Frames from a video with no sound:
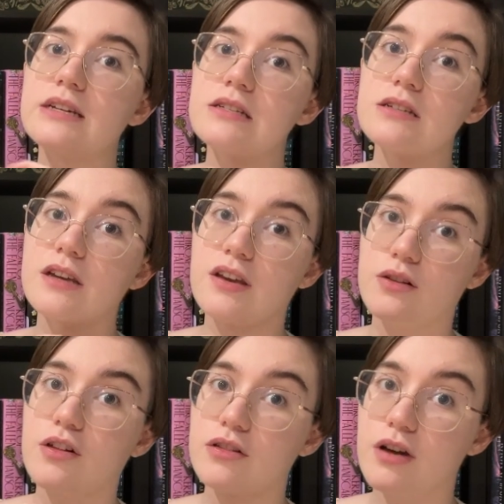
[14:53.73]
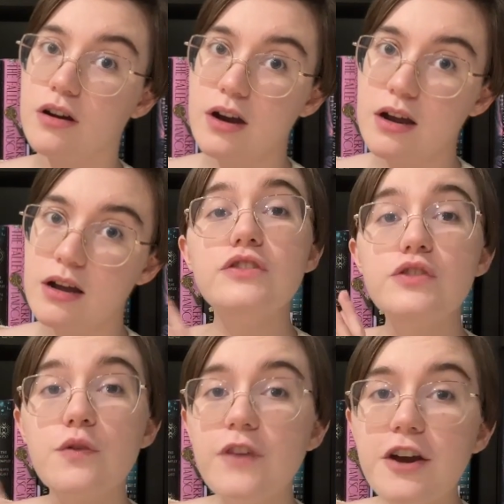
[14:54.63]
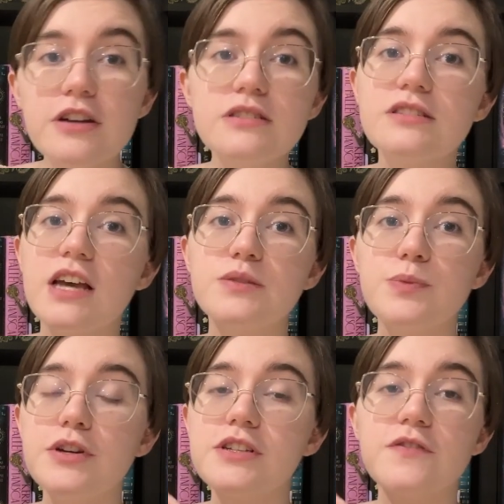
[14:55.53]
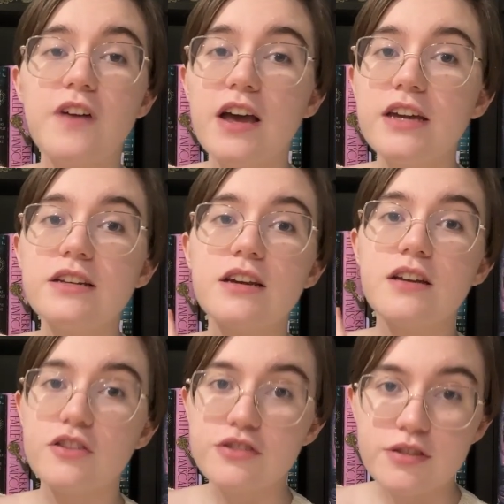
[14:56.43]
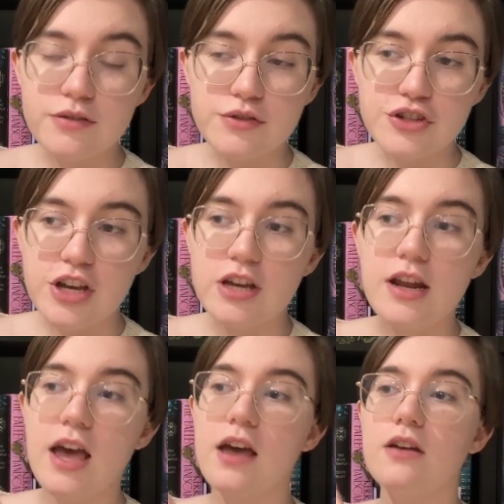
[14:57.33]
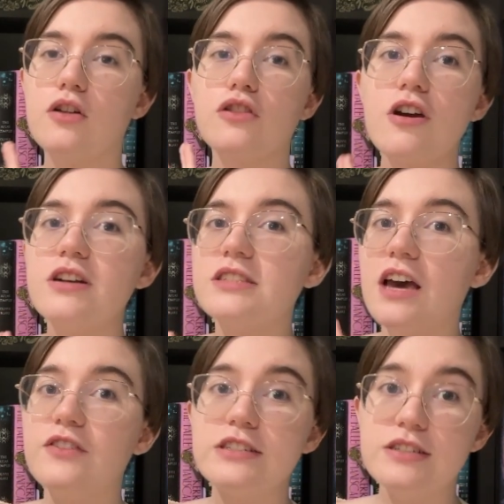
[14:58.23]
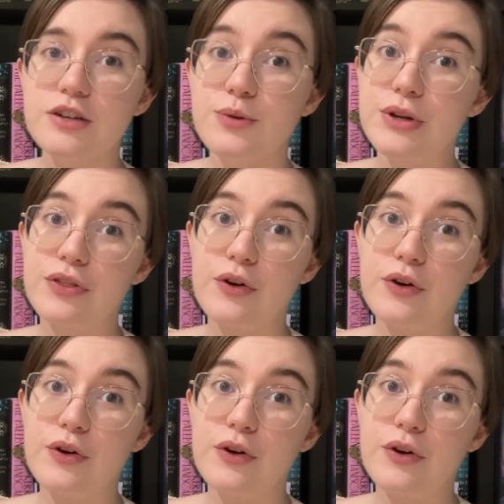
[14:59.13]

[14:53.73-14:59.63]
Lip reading: is to kill Alara. So Farron is desperate to find another solution, and Alara is having to deal with the